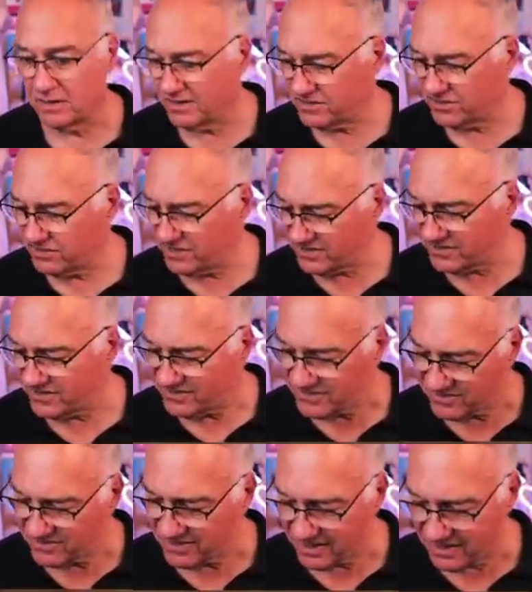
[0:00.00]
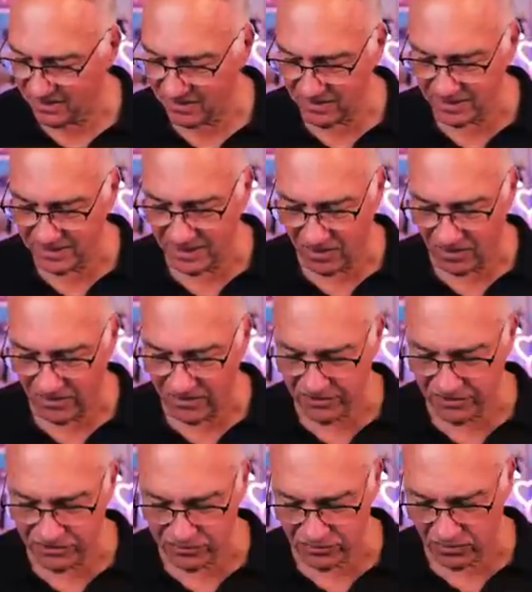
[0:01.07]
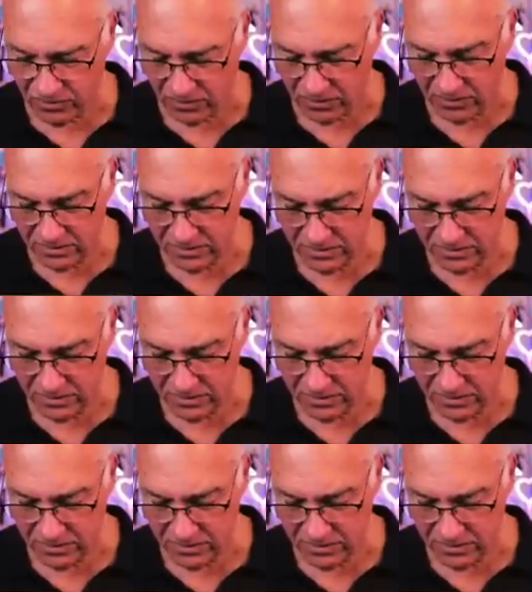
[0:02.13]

So this is, you know, a little harder to draw